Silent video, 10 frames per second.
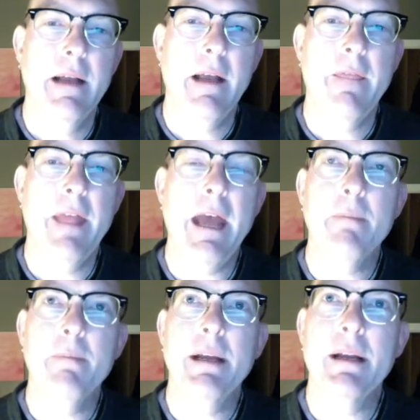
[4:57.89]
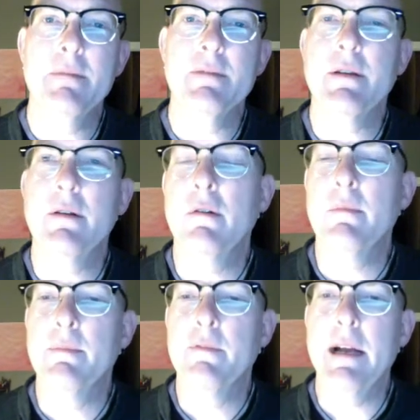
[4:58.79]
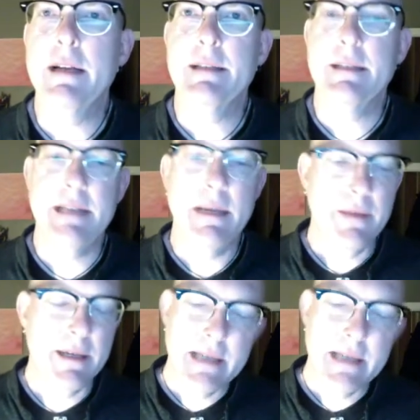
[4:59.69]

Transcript: and that becomes the normal price. The same thing is